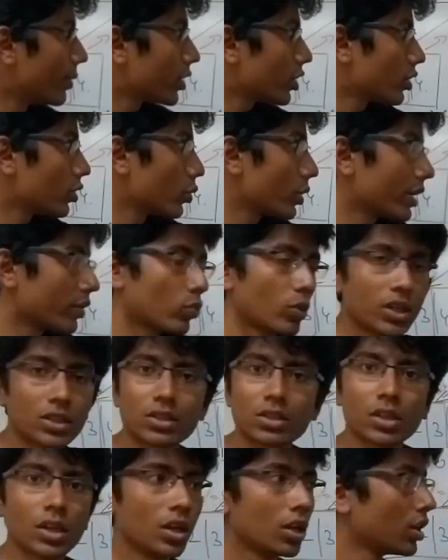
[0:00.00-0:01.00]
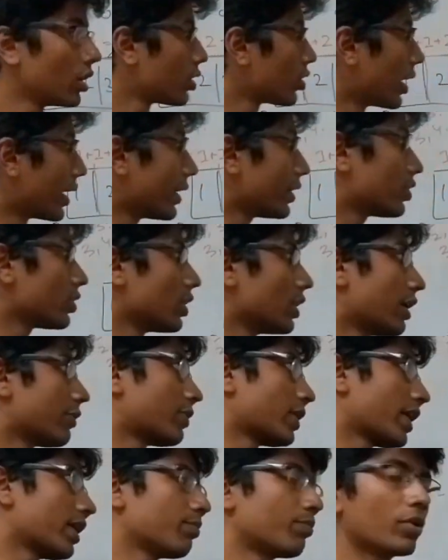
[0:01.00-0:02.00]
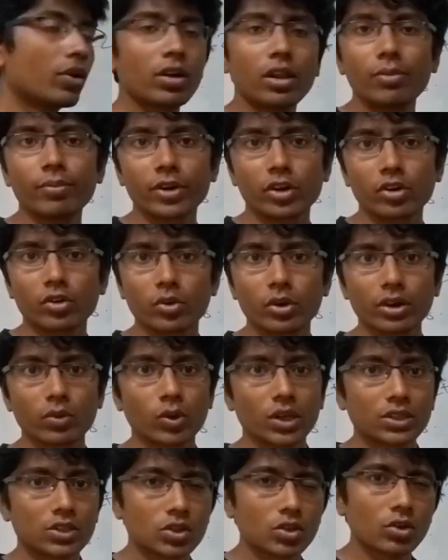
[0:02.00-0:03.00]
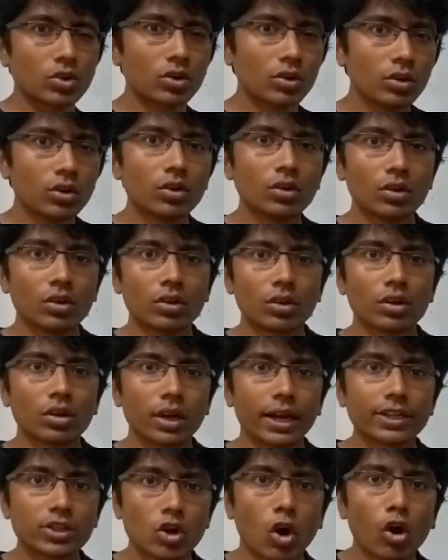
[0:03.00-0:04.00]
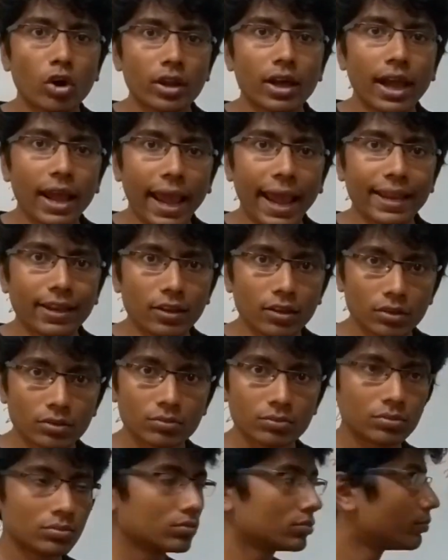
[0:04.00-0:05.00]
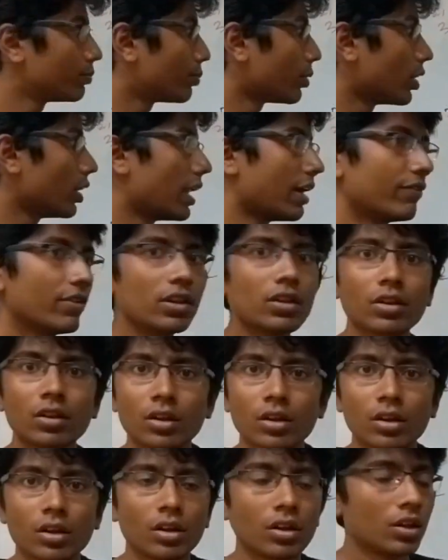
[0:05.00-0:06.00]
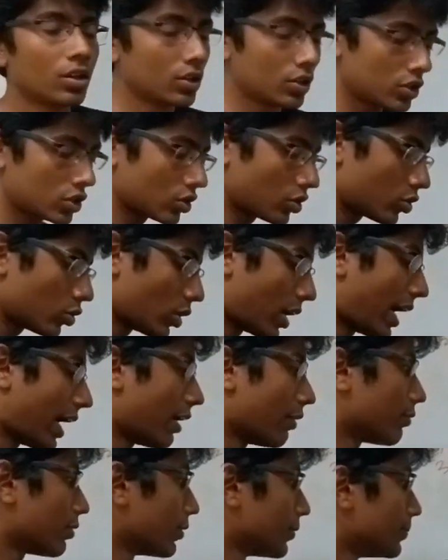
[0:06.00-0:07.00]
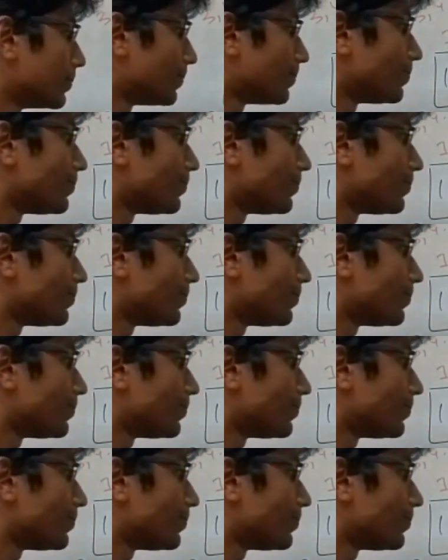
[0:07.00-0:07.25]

element you're doing it once. Heading to the left again per element you're doing it once. So it's order n per level. So you have